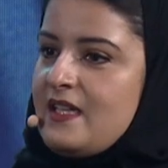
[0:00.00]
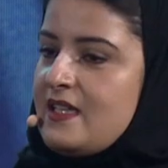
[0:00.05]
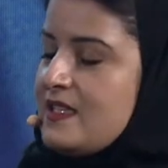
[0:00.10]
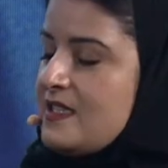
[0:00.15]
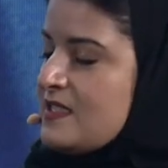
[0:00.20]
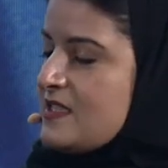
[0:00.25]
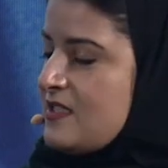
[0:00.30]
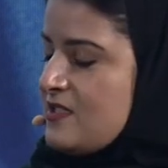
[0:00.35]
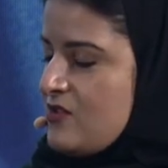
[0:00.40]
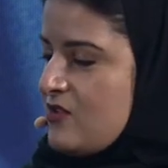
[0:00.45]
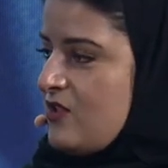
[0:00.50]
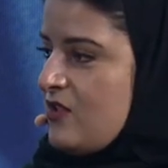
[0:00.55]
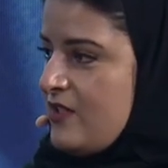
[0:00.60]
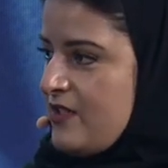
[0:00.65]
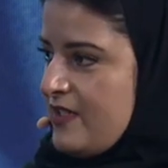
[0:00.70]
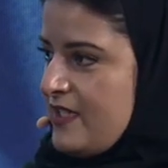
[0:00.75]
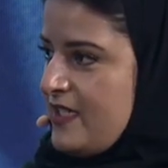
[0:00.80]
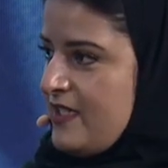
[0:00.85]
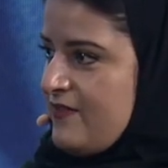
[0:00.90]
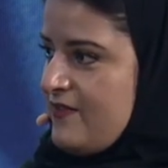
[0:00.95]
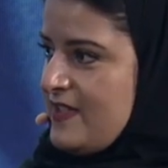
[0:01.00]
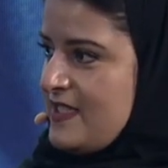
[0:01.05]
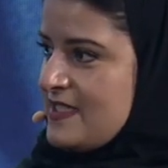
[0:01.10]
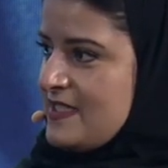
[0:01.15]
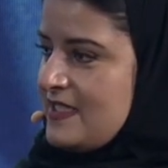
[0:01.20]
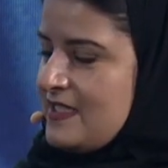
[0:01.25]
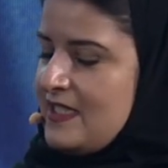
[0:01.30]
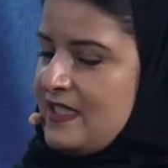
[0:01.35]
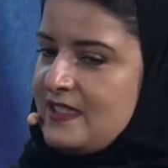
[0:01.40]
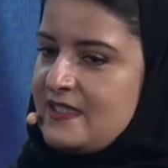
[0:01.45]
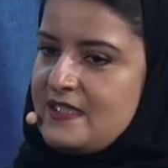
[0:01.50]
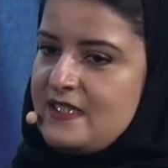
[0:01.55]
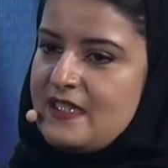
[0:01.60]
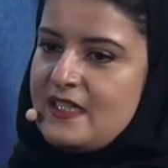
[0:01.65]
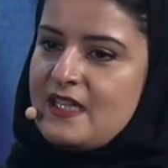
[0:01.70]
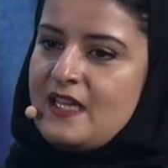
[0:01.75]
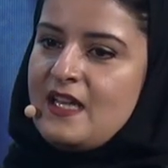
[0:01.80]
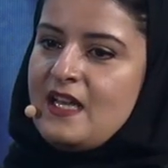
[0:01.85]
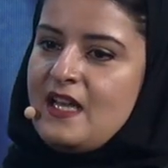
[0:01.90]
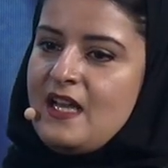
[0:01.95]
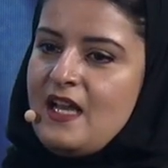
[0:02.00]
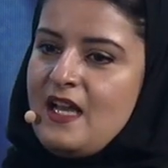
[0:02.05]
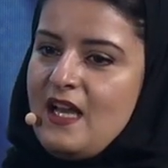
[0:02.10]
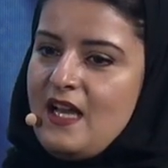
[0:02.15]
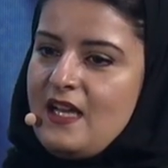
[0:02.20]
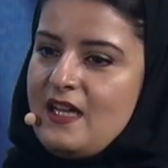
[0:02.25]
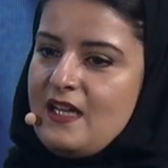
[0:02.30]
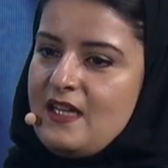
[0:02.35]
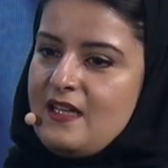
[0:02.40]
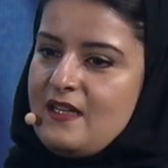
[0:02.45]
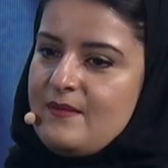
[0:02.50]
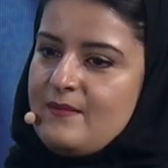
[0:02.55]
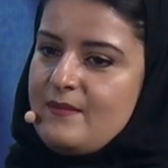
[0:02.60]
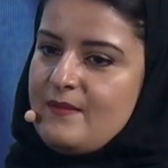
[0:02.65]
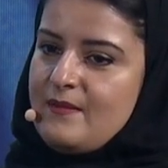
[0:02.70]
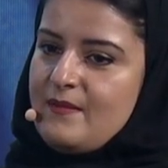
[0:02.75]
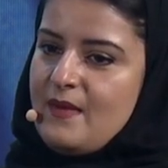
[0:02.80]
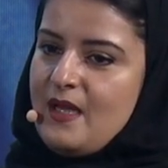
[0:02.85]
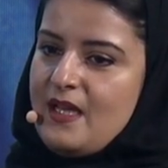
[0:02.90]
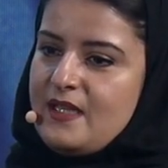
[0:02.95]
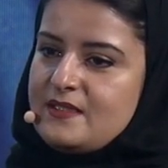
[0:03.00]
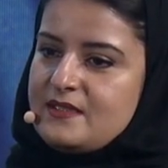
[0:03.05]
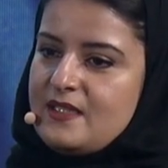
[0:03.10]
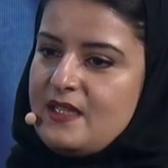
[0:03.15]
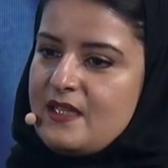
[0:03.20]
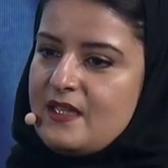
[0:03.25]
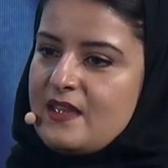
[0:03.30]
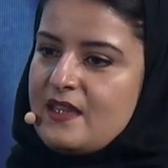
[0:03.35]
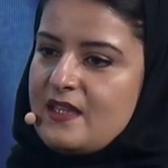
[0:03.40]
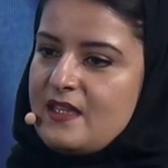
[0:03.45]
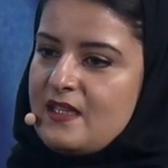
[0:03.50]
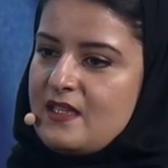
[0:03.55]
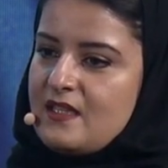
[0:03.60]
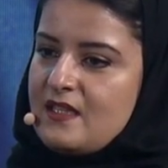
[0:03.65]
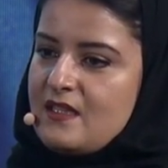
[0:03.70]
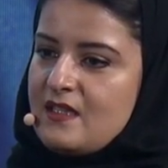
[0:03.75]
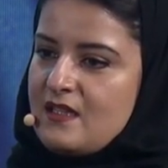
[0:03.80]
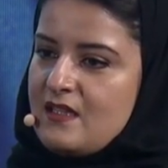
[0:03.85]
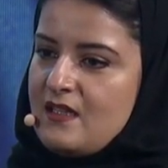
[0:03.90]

and this is all really fascinating. And I think